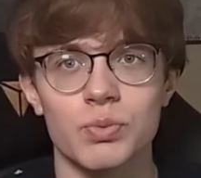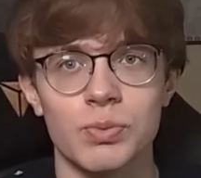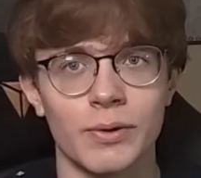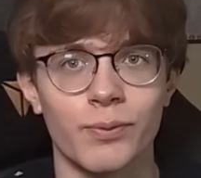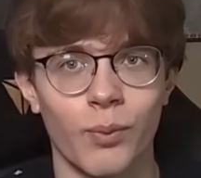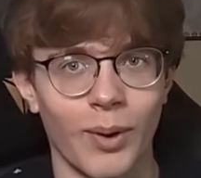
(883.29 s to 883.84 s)

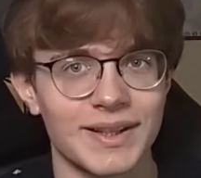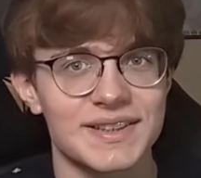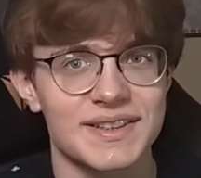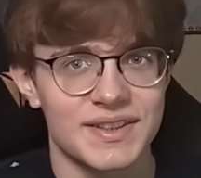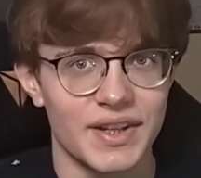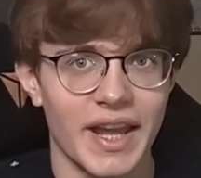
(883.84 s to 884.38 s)
with
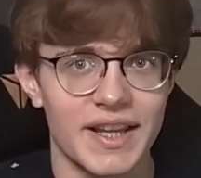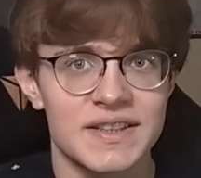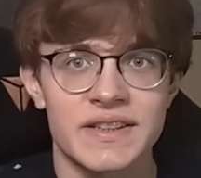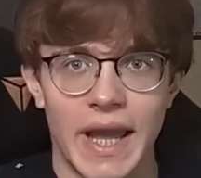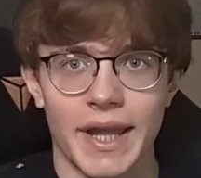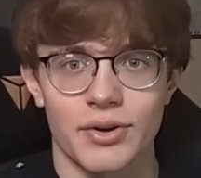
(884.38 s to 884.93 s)
what's today's
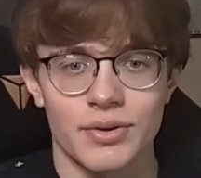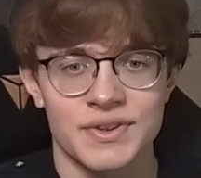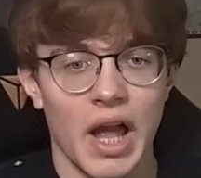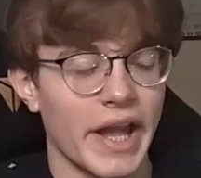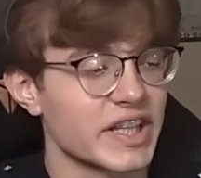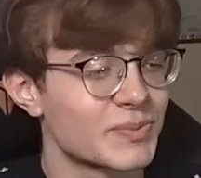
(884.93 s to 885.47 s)
standards,
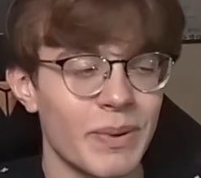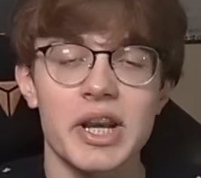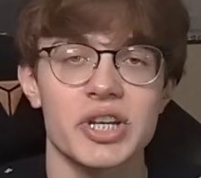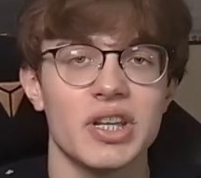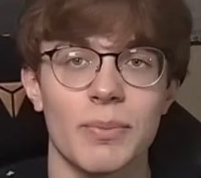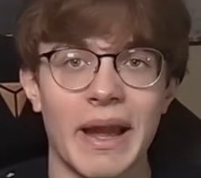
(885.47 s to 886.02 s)

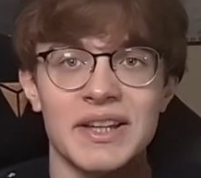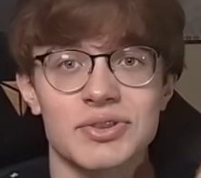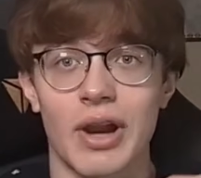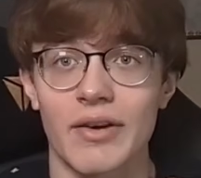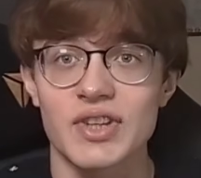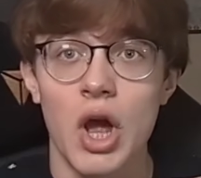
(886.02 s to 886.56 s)
especially the pantograph.